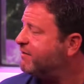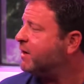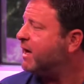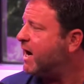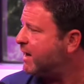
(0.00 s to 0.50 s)

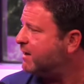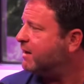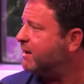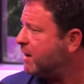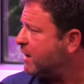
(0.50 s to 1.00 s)
very high,
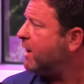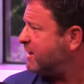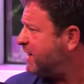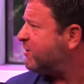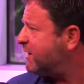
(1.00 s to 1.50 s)
high,
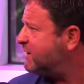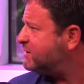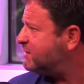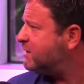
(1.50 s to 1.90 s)
care needs.